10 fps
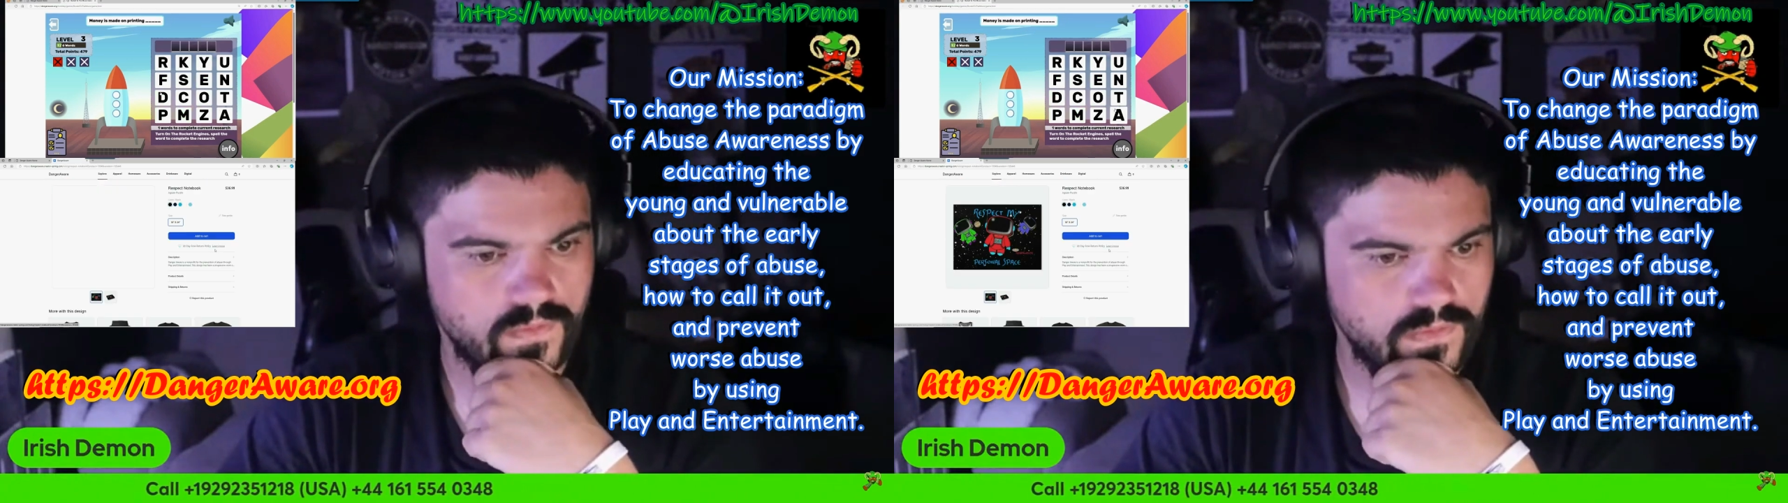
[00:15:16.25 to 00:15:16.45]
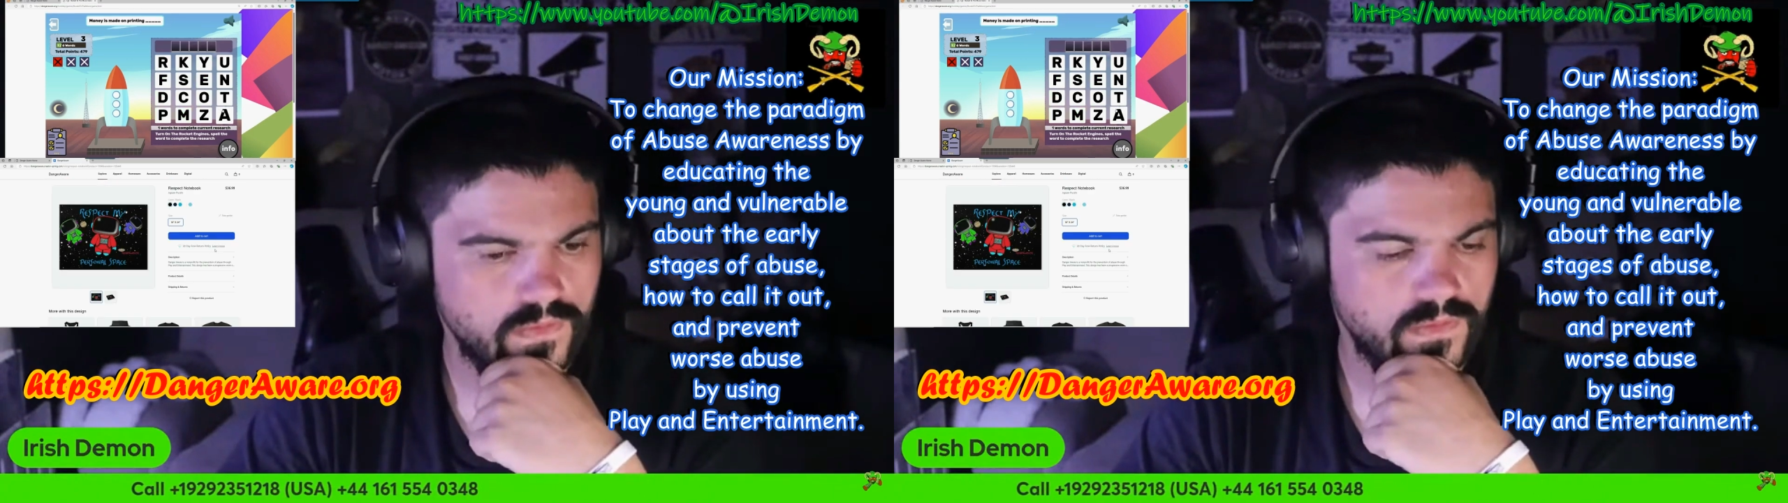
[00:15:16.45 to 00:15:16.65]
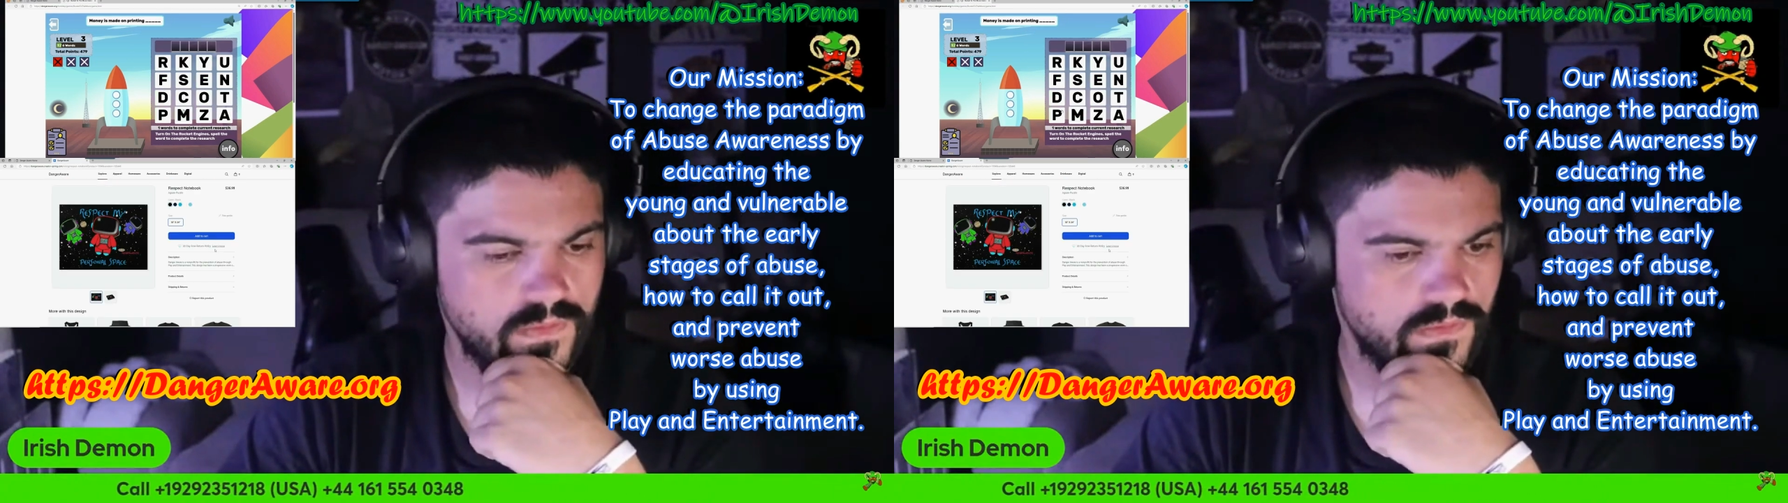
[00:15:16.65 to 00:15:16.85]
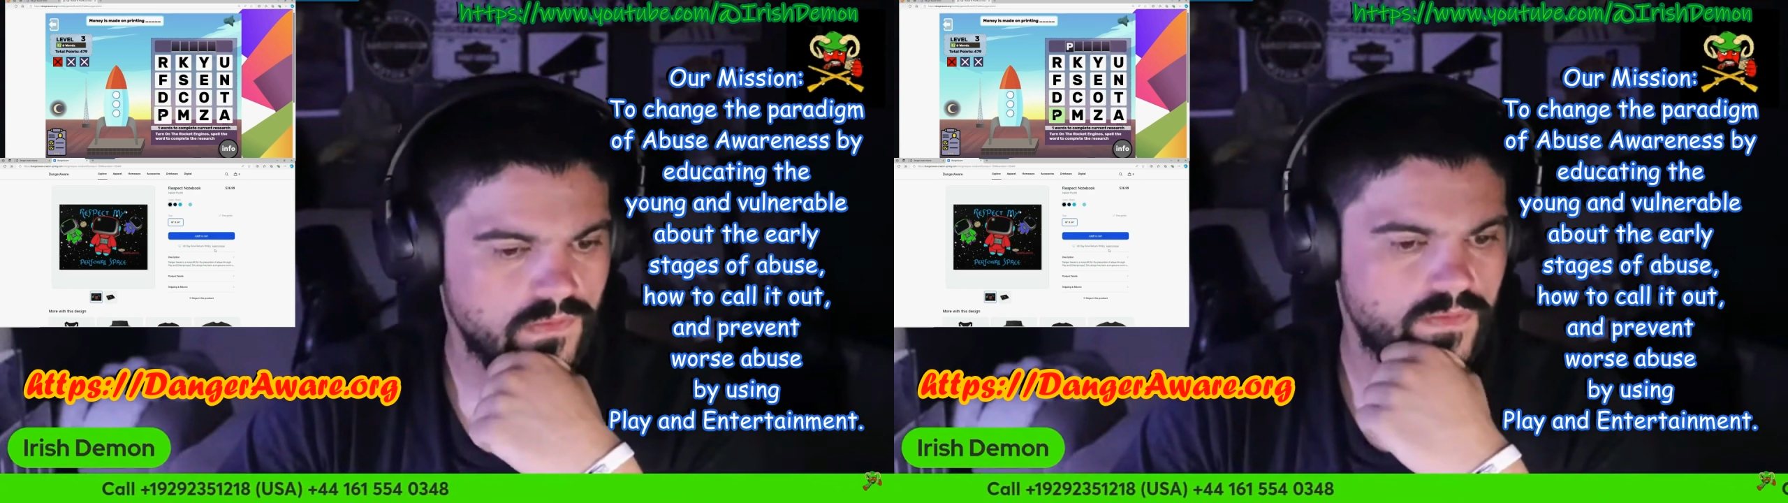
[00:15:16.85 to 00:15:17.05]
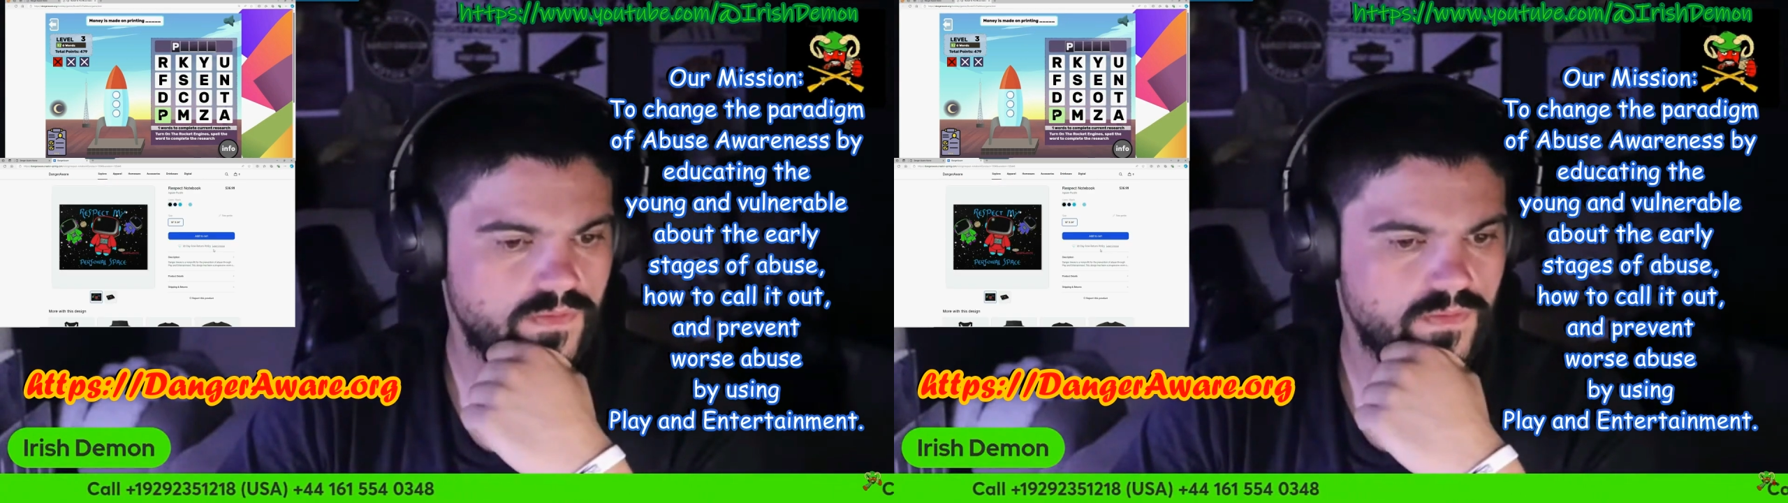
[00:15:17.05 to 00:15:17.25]
we
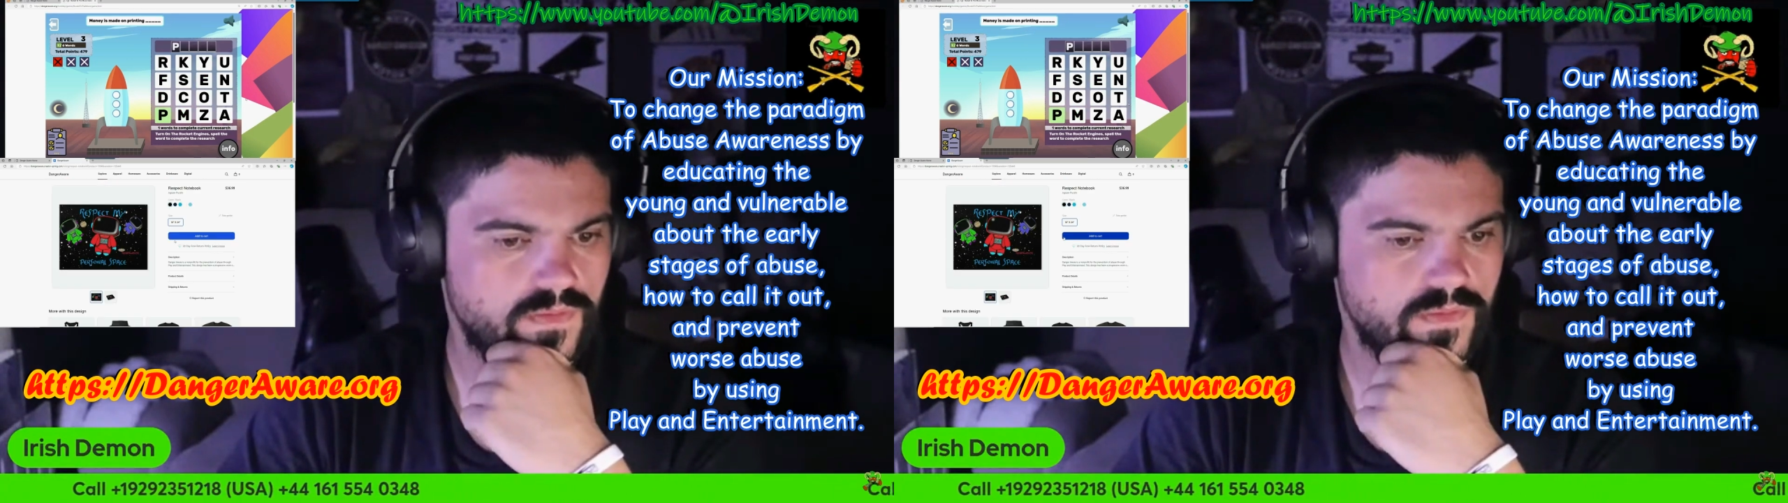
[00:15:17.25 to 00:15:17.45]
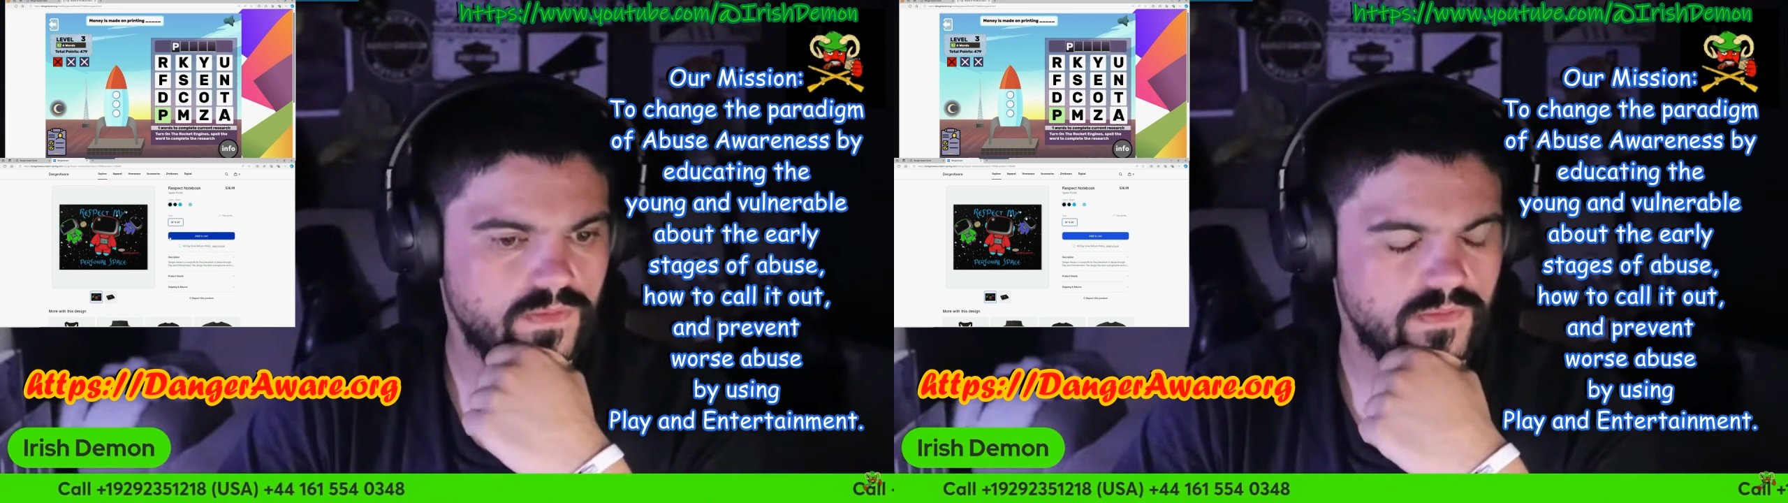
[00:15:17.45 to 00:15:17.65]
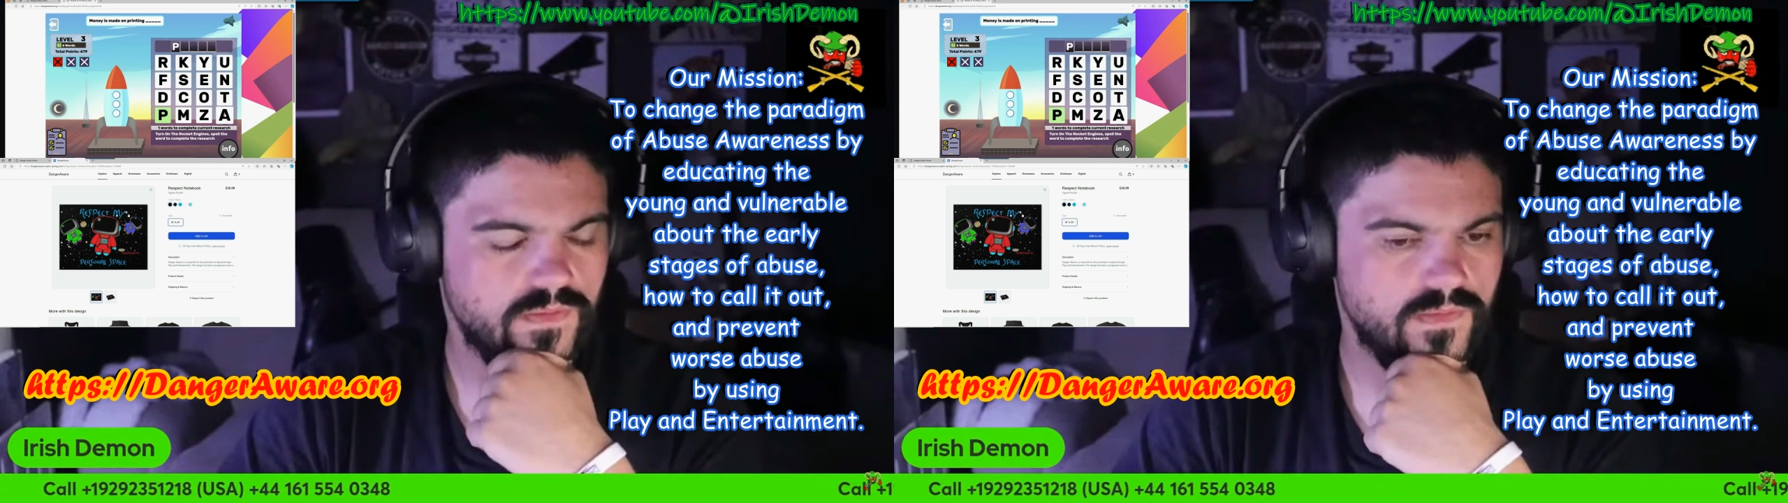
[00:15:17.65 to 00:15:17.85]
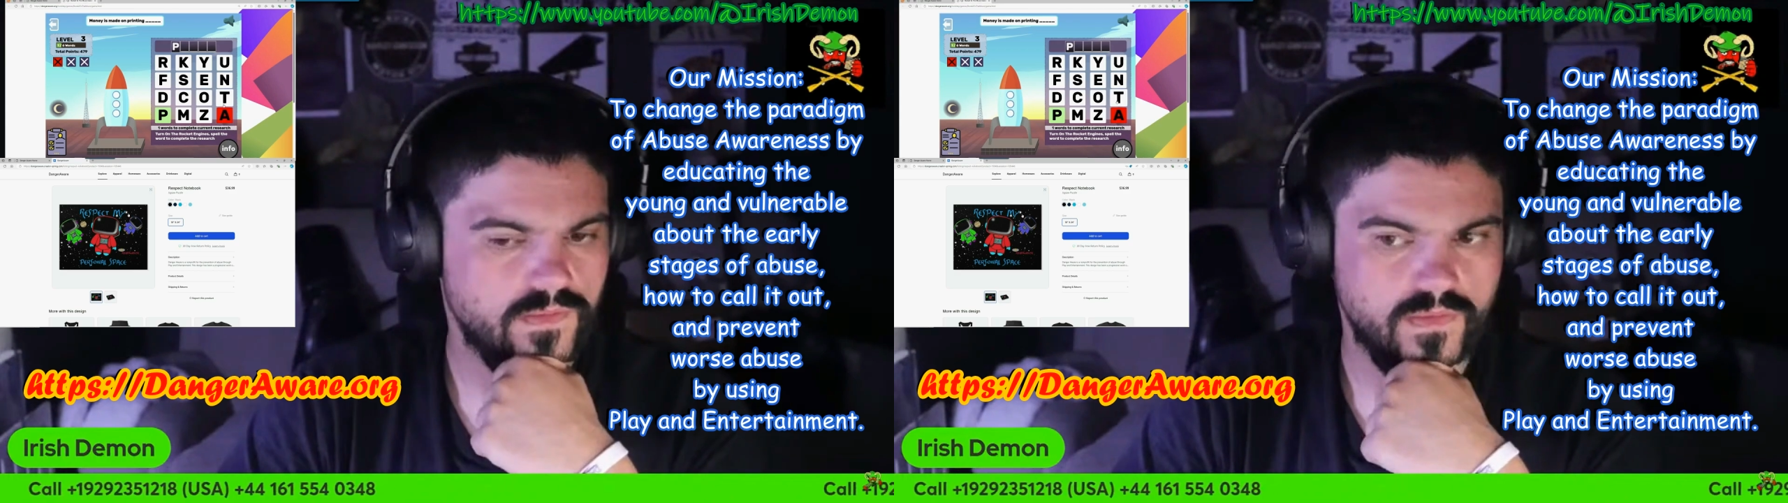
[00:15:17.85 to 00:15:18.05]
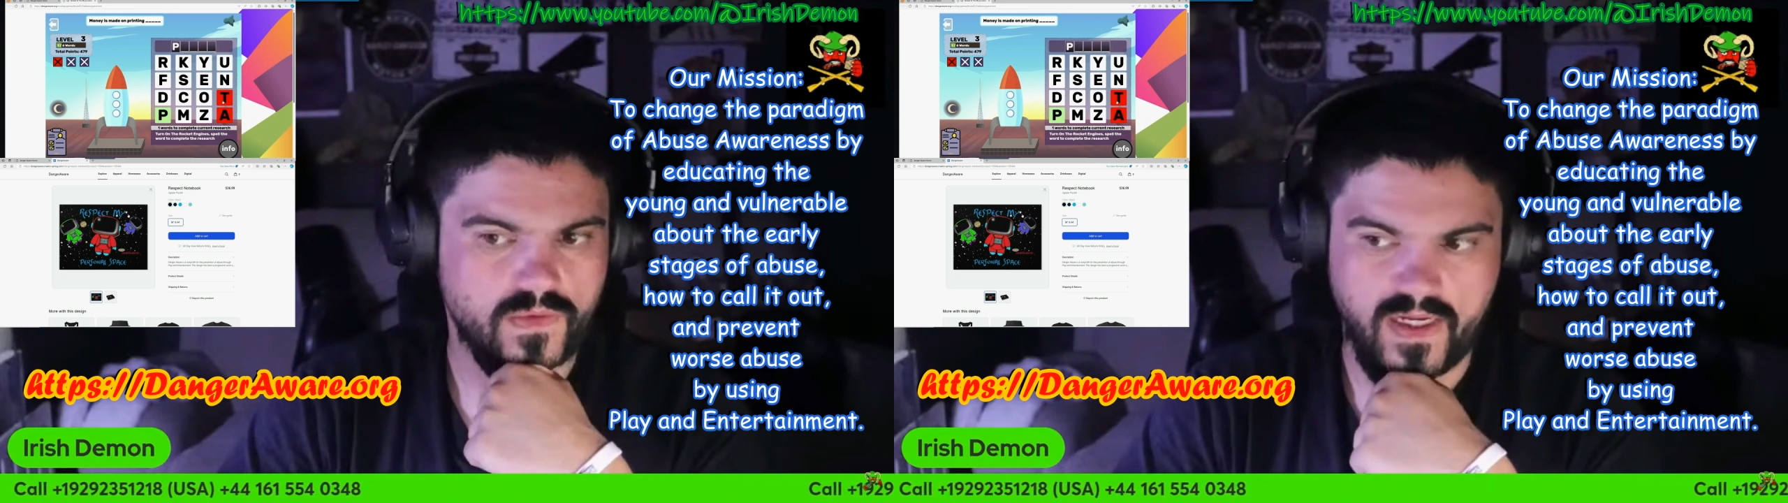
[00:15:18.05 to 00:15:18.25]
need the help. We
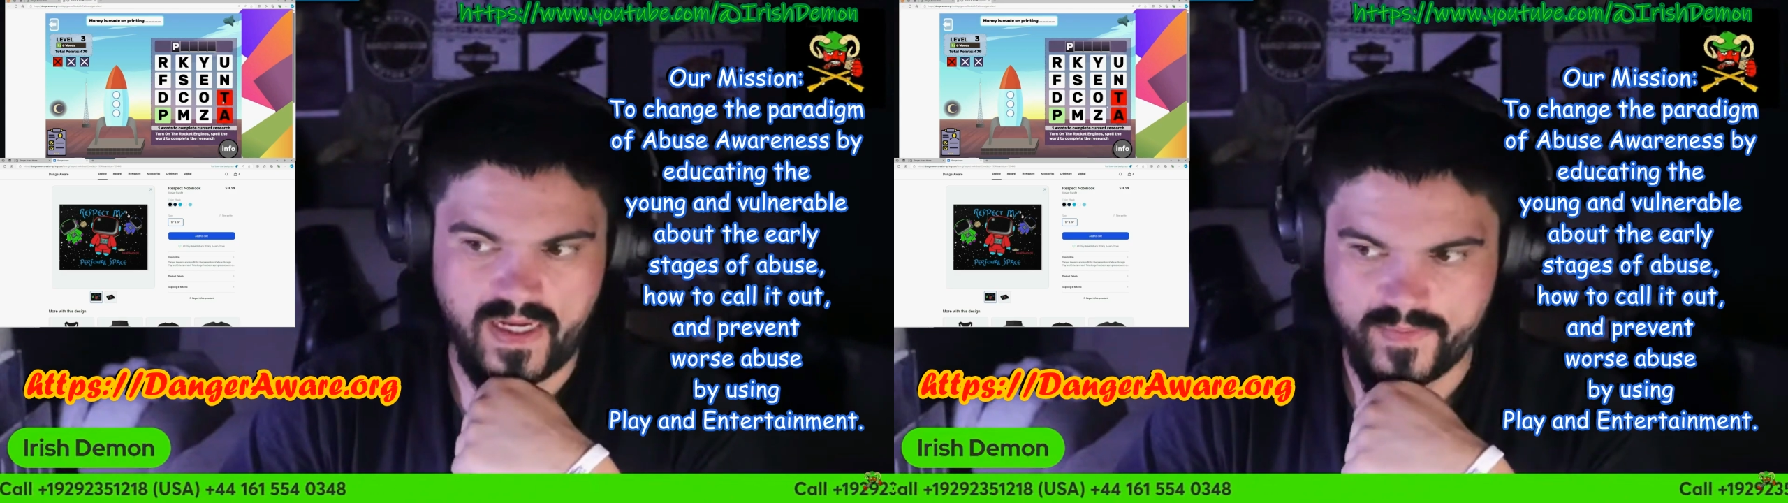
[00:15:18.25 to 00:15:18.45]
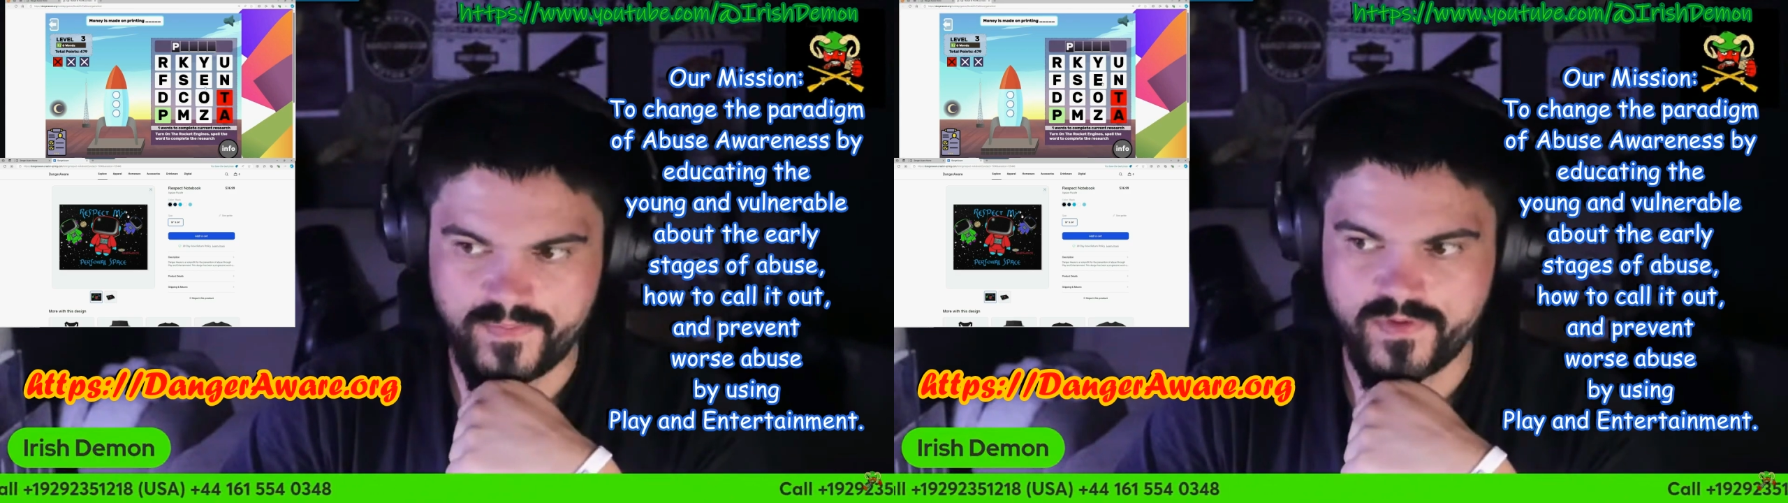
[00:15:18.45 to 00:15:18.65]
need people